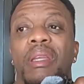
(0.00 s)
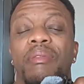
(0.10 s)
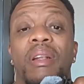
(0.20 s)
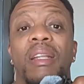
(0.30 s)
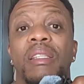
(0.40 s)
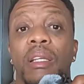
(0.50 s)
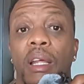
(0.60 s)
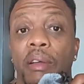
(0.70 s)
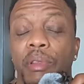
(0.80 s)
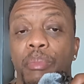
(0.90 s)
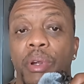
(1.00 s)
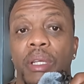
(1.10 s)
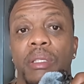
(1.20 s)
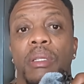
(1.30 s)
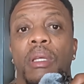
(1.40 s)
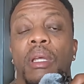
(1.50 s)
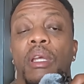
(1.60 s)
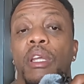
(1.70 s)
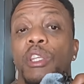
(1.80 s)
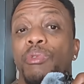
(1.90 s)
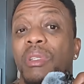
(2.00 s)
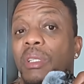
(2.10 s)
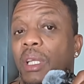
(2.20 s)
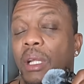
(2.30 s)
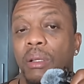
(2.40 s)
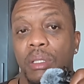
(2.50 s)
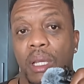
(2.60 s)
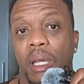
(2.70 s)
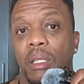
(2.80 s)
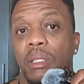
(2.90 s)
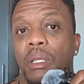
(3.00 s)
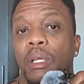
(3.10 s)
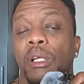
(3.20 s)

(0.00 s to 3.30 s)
even less than half the price. It's ridiculous, guys.